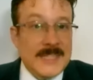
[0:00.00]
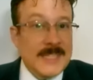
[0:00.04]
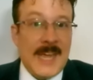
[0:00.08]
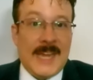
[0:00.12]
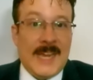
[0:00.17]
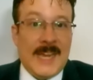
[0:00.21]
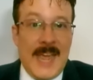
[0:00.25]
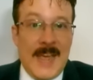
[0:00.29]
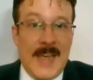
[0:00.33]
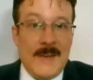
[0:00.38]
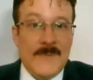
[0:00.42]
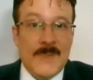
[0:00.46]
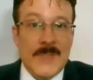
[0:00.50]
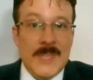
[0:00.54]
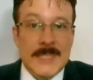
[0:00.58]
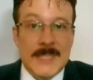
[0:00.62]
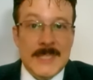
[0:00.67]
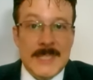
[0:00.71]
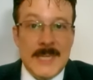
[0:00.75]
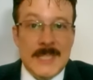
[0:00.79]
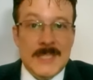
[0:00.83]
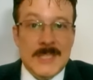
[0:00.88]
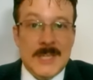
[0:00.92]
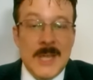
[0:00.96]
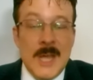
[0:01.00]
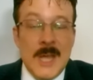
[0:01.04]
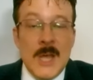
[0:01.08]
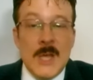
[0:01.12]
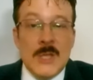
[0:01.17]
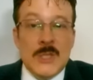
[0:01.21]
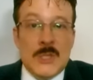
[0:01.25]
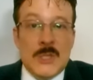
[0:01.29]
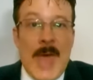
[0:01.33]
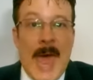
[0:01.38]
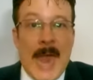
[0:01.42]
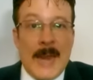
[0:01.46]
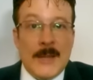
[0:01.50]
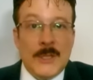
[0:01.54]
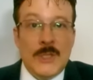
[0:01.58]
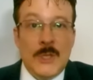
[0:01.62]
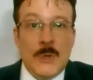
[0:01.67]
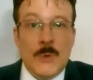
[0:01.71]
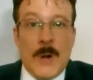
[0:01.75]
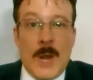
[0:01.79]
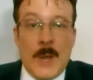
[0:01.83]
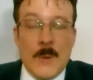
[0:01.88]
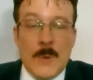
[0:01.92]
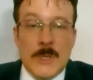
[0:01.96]
the second half of the season. So that'll
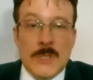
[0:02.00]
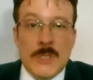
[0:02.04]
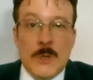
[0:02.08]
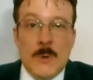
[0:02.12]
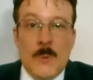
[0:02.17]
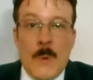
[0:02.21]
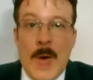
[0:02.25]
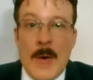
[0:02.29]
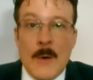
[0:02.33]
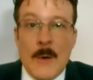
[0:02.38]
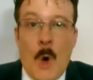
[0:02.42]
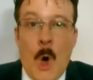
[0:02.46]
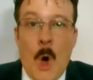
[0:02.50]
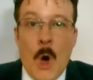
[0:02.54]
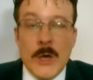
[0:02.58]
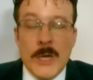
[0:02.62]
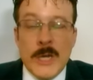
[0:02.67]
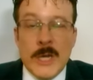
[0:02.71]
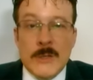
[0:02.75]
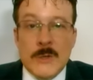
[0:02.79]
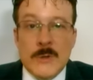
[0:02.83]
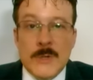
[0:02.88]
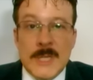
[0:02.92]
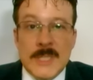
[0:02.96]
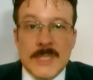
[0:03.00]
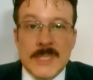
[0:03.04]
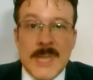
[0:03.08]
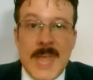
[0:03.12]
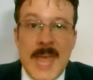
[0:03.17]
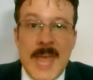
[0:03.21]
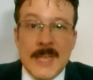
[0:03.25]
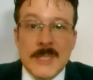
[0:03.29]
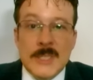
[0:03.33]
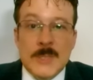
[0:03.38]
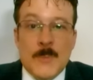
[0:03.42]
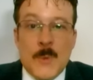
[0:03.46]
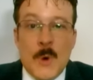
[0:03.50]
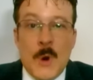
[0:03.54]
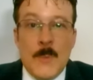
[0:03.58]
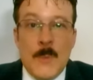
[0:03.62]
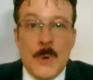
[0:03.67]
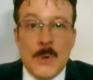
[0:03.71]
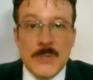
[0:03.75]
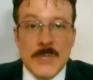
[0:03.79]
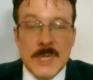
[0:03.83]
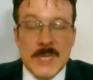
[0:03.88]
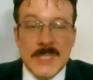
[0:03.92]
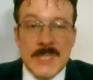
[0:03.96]
do it. I wish you well. All the other discounts,
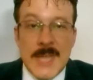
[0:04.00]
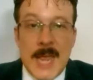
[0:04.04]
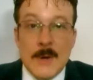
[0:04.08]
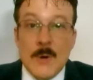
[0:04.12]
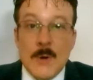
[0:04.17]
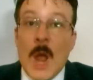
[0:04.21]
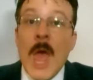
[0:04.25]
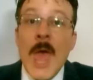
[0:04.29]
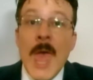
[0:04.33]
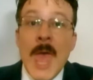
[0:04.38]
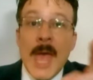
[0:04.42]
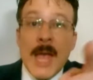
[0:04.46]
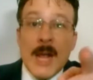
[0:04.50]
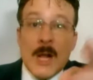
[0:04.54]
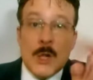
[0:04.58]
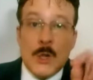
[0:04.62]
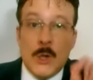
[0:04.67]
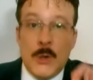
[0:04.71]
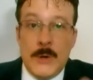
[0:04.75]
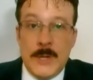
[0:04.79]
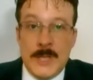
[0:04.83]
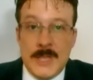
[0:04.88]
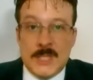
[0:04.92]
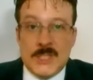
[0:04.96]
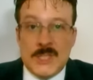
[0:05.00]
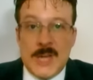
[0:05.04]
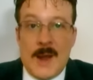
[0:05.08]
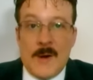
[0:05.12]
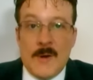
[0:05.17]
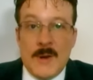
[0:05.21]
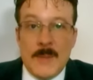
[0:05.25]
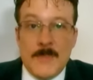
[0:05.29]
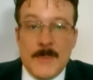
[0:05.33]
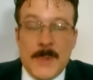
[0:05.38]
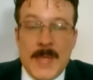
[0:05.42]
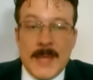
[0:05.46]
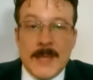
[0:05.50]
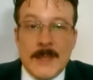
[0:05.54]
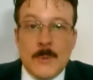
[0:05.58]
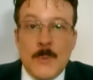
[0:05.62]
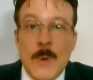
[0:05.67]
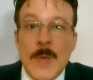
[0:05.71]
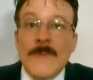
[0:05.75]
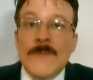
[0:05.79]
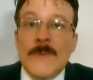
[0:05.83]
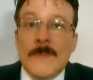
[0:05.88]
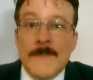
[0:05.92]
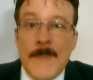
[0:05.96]
promos, etc., including the charity play of the
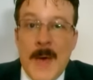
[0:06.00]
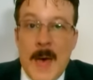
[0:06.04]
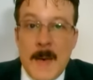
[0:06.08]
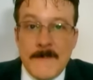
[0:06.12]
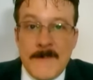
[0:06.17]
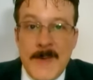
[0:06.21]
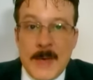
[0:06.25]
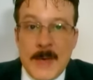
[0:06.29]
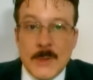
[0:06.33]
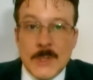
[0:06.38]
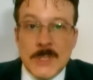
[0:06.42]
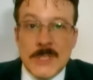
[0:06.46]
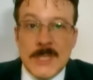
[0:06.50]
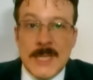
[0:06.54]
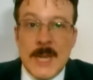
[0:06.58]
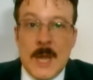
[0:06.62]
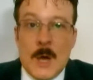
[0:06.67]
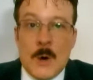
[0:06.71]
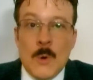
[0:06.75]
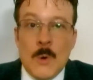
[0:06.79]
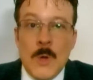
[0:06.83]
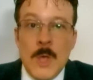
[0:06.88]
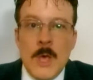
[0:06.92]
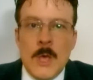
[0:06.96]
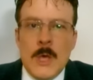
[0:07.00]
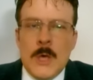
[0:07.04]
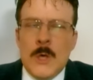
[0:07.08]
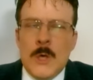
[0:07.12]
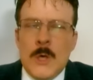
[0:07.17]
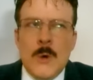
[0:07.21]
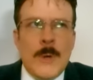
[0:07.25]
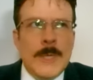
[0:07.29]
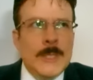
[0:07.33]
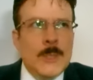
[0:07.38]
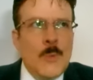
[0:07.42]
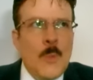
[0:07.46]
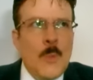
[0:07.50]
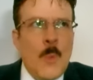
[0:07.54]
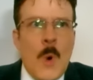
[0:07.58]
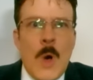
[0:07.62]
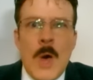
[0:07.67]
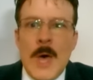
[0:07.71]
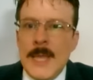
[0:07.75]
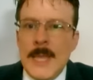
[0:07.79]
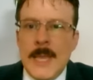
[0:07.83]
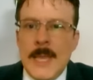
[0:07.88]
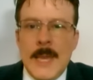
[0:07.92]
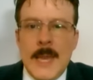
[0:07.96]
week from Bob Valentino, who has
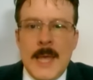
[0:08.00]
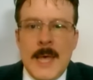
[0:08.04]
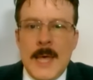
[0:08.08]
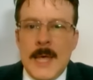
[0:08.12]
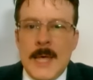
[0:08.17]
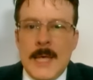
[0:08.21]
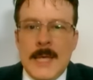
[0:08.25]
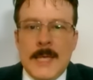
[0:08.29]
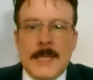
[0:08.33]
won,